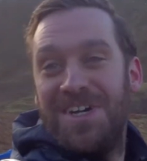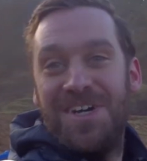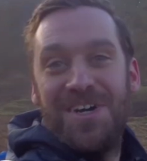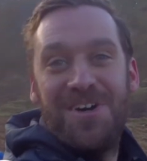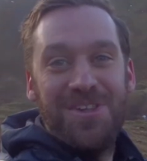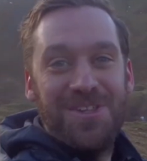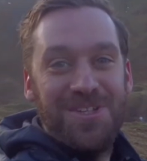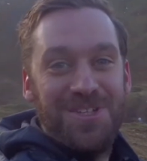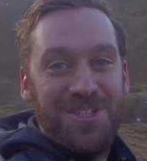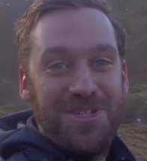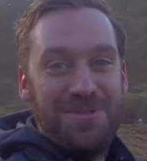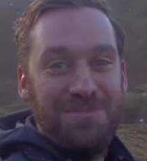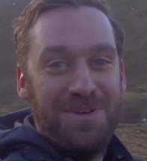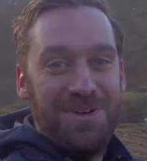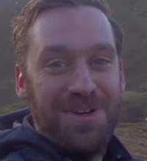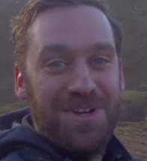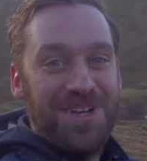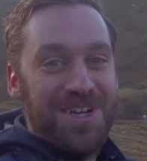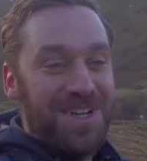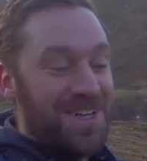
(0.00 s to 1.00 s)
Oh, the sheep
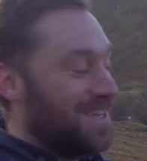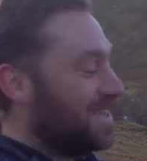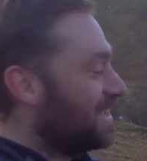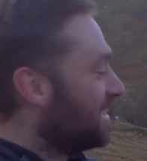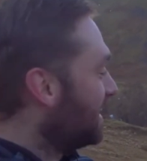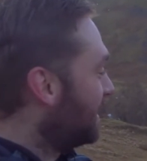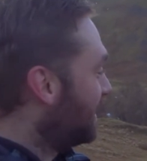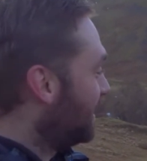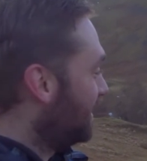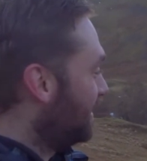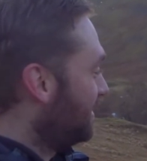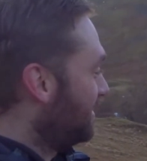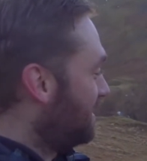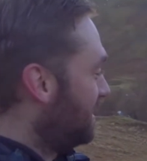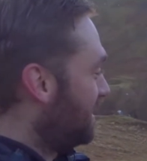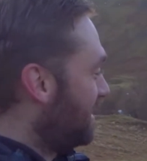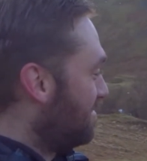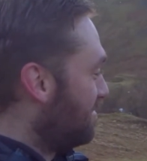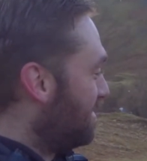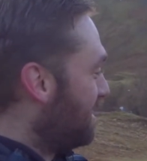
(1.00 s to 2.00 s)
are looking
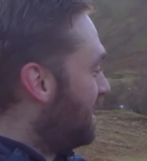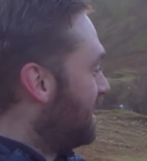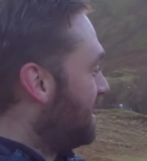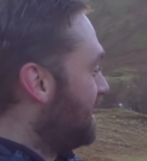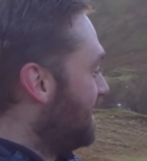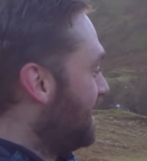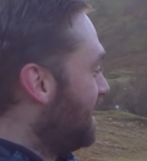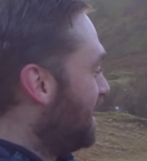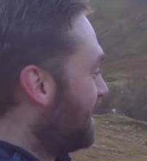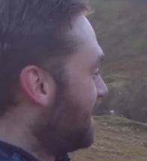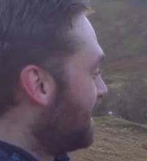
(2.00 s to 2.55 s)
at me.